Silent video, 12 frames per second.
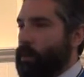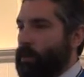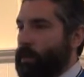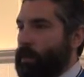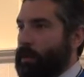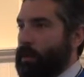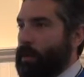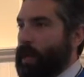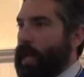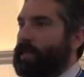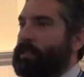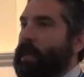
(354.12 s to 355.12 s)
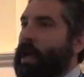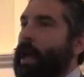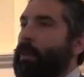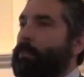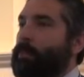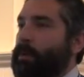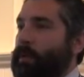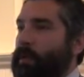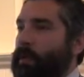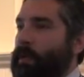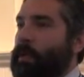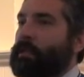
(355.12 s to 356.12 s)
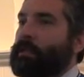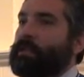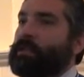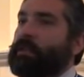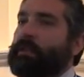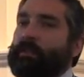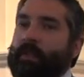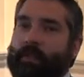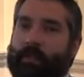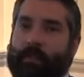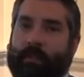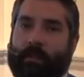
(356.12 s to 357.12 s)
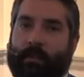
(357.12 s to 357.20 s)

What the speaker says: role as the humble, the servant,